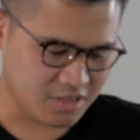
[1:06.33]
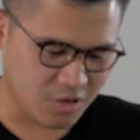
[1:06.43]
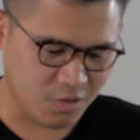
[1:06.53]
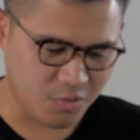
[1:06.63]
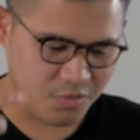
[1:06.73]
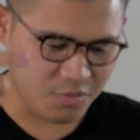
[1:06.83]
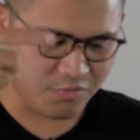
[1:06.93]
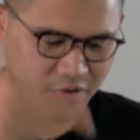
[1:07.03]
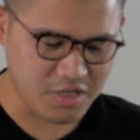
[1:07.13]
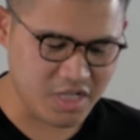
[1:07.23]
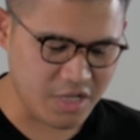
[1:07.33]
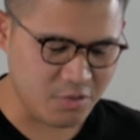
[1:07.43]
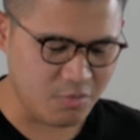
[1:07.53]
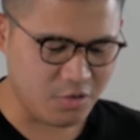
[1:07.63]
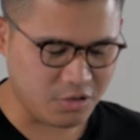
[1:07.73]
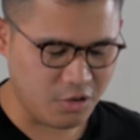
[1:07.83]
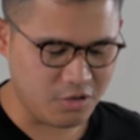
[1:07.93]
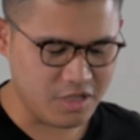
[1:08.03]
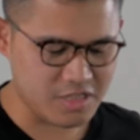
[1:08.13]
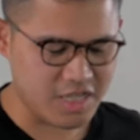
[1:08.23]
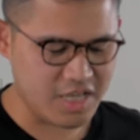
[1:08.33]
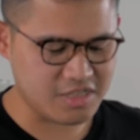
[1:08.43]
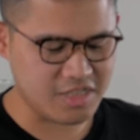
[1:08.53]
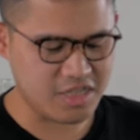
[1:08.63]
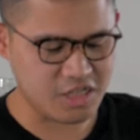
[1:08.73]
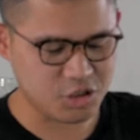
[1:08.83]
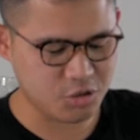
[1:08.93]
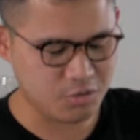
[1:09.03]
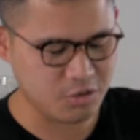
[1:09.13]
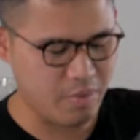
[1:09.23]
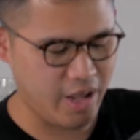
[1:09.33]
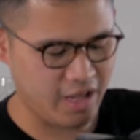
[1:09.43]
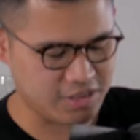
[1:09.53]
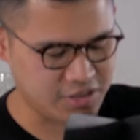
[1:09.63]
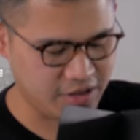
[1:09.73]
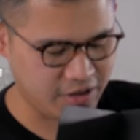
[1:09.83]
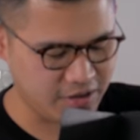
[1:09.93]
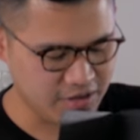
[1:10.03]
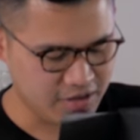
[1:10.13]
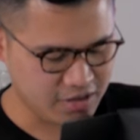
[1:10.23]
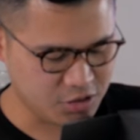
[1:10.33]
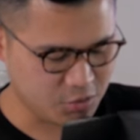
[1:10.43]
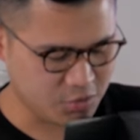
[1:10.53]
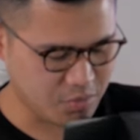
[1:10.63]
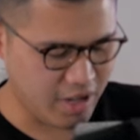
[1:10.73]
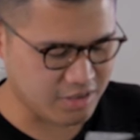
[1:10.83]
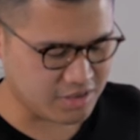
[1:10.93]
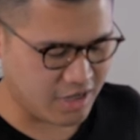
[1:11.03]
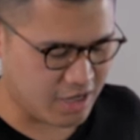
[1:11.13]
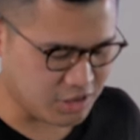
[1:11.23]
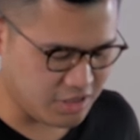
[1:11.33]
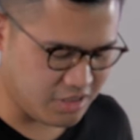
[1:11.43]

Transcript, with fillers: So first thing you would notice is the shoulder bags here. The shoulder bags is actually